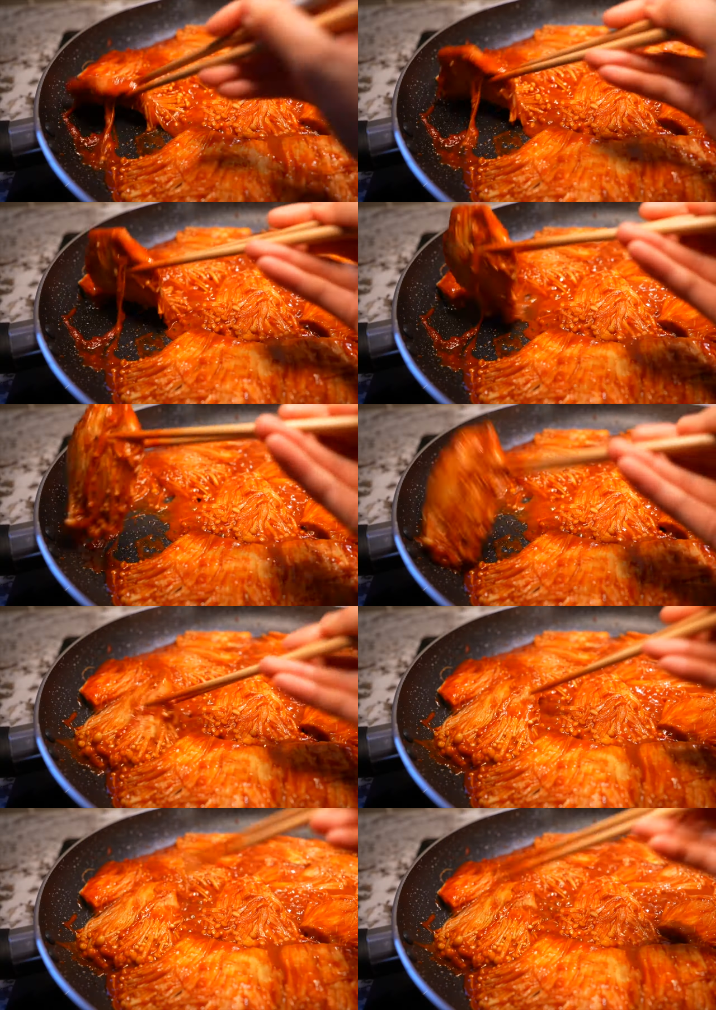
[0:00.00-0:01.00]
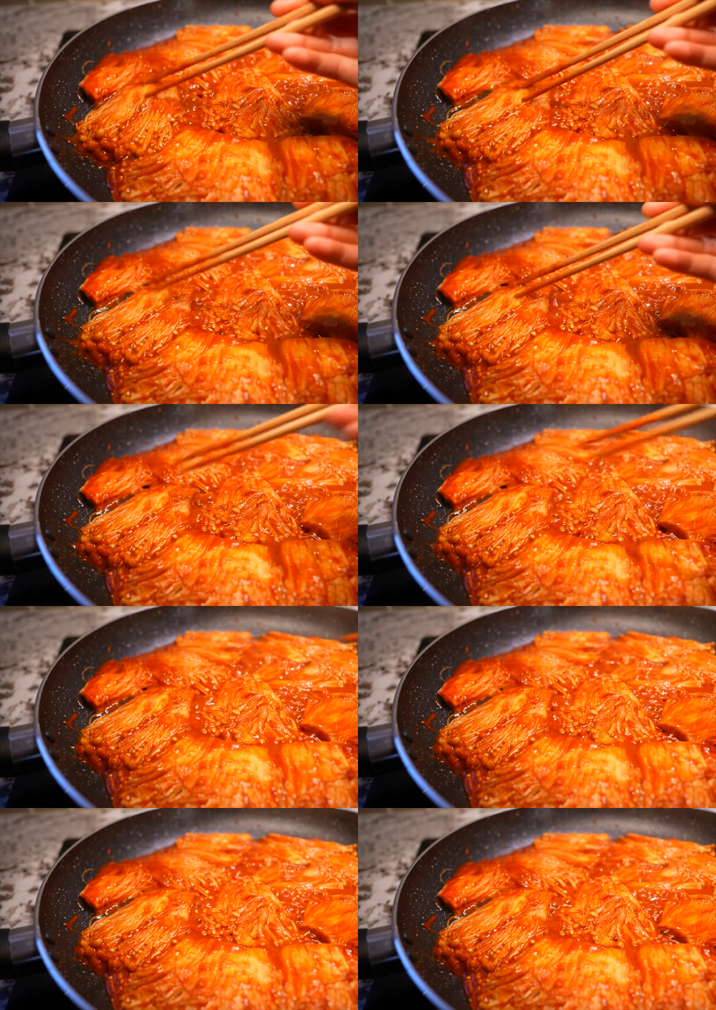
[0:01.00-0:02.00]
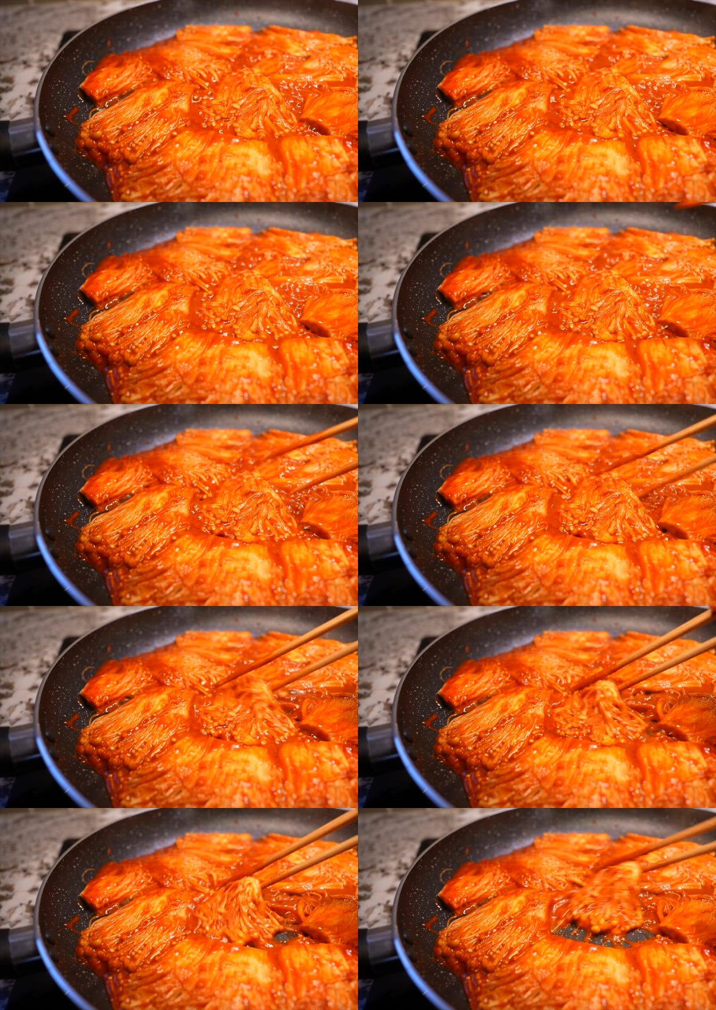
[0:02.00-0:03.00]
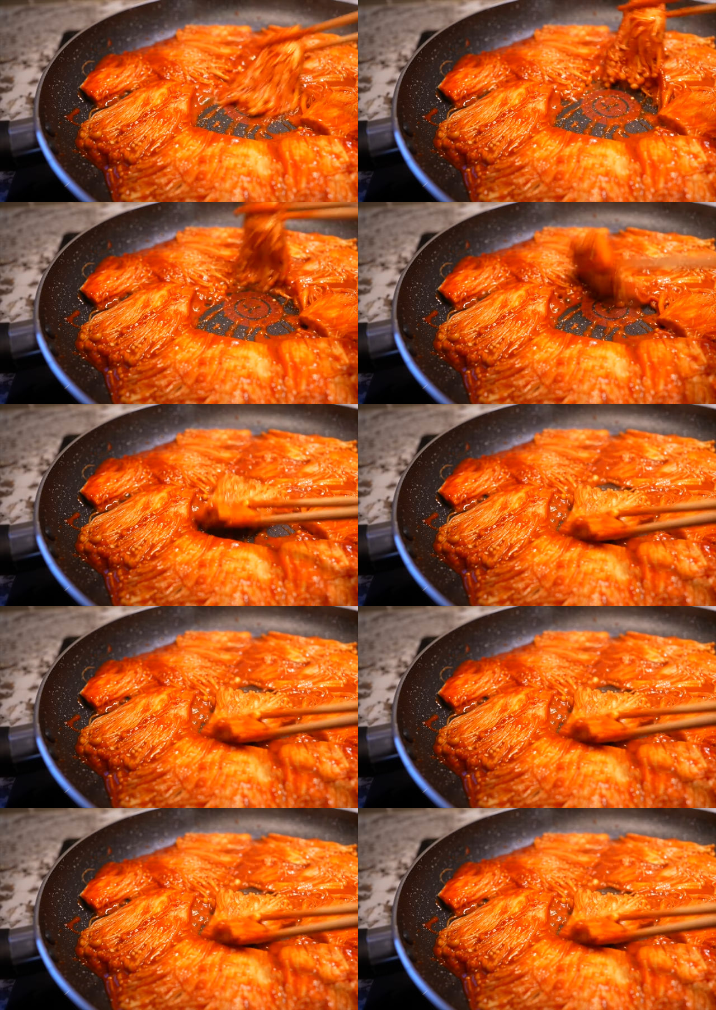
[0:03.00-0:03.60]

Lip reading: (no speaker visible)